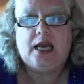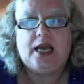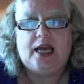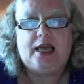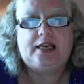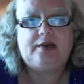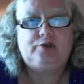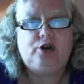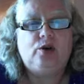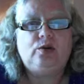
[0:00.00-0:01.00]
I'm
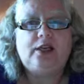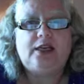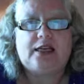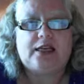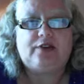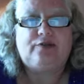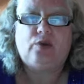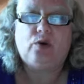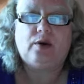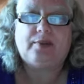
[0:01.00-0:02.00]
totally
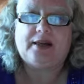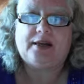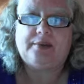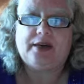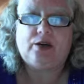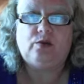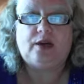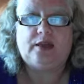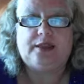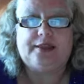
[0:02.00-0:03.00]
for making
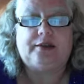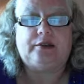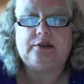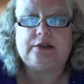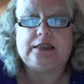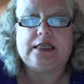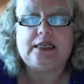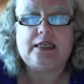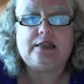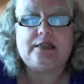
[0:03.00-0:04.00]
marijuana legal.
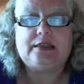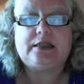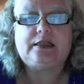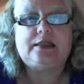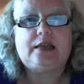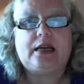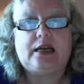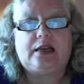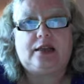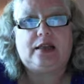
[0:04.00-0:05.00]
It is
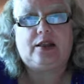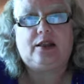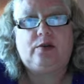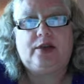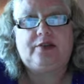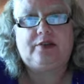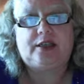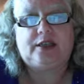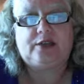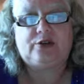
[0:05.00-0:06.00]
insane that we live in
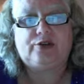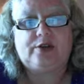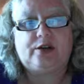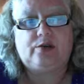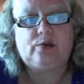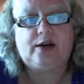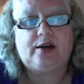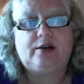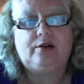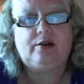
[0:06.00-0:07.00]
a country
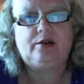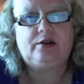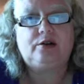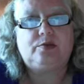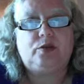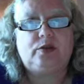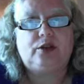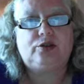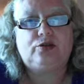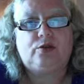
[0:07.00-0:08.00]
where
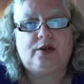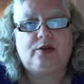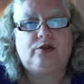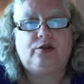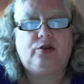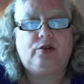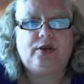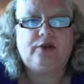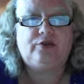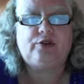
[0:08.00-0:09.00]
smoking a joint or
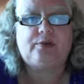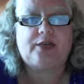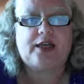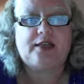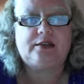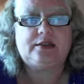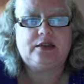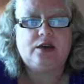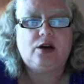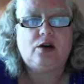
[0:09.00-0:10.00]
growing a few plants